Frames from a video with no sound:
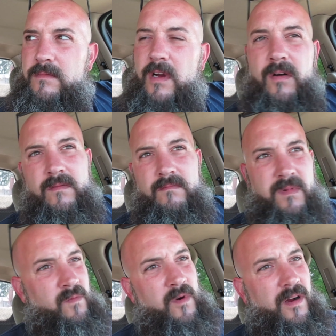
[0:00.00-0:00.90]
oh,
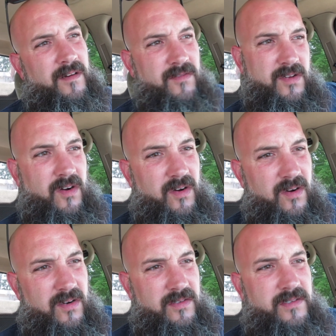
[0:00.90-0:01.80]
been working on
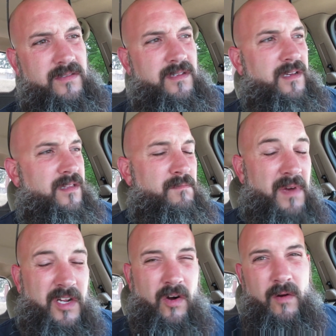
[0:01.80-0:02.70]
cars. Uh,
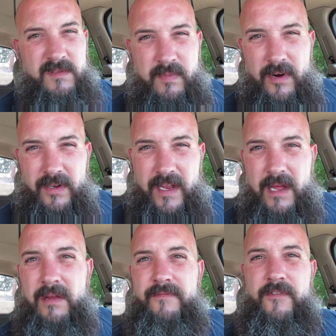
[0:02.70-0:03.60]
my car was broke
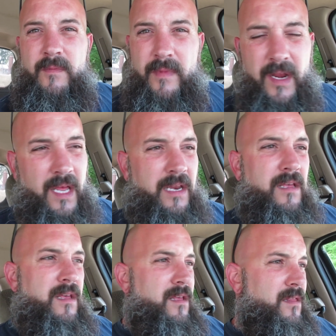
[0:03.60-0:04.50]
down for a minute.
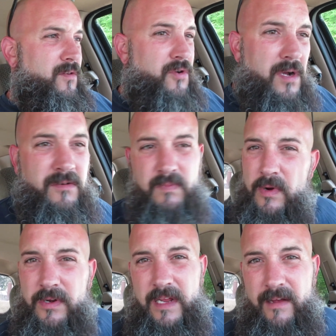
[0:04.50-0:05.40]
The truck was
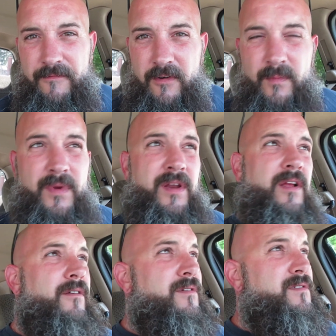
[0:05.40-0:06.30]
broke down for a
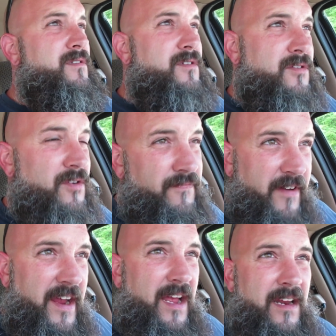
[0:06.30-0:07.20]
minute. Kristen's
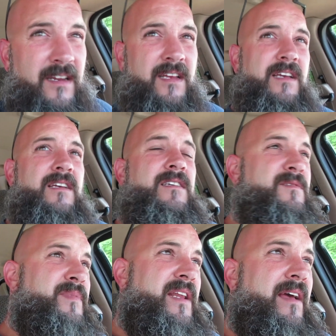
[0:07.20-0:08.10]
van
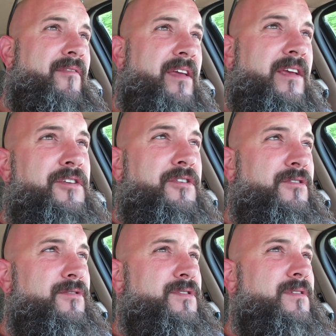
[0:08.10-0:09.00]
has been having
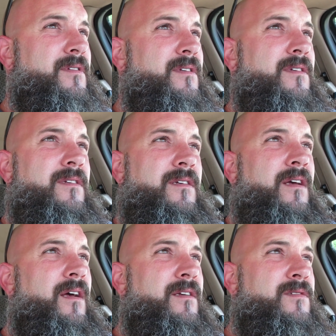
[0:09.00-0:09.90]
issues.
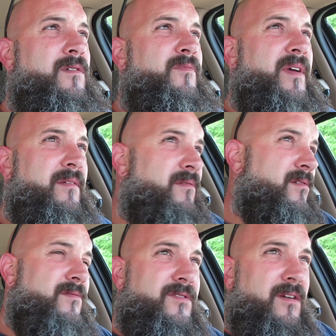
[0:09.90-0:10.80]
Uh, so I've been
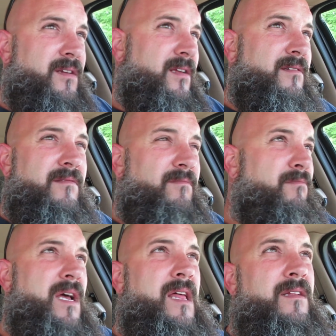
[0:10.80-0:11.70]
trying to
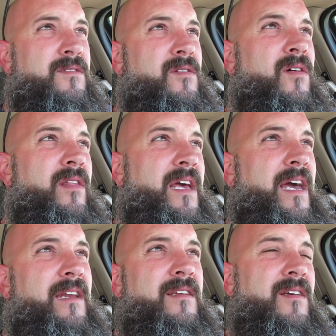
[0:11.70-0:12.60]
balance all
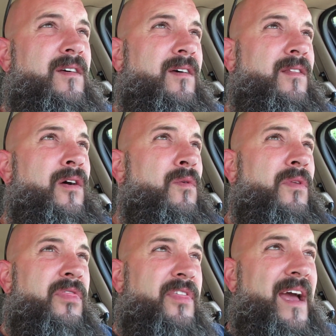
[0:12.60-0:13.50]
that. Along
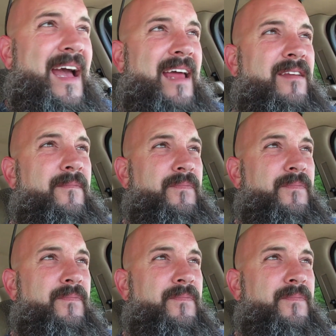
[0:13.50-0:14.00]
with that,